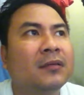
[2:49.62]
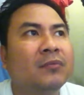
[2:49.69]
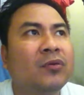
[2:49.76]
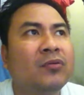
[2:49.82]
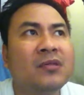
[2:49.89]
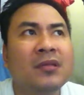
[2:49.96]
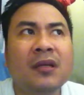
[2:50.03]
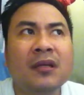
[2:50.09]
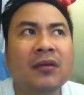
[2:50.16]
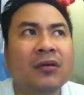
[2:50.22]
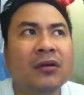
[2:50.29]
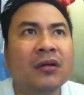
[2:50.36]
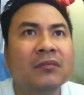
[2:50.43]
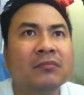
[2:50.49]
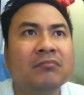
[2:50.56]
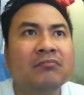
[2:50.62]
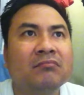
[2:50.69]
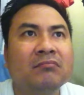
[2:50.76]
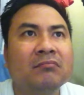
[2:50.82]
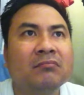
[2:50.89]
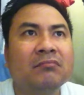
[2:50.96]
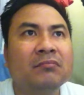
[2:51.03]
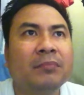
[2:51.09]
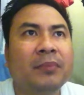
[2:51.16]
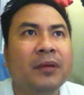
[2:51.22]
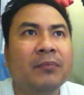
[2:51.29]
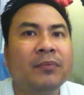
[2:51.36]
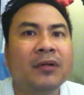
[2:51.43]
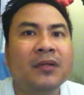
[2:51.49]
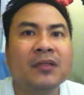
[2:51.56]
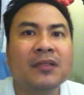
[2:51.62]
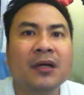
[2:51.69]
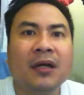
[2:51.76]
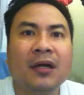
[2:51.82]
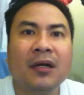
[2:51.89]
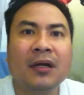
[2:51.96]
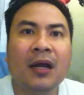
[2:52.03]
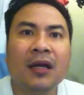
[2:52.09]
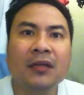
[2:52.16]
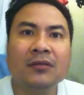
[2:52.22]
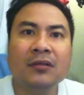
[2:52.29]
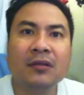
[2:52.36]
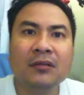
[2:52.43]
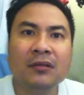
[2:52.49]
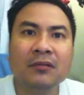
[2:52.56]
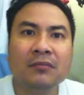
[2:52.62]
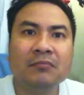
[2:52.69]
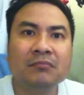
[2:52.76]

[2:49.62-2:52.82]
Mostly on papers are actually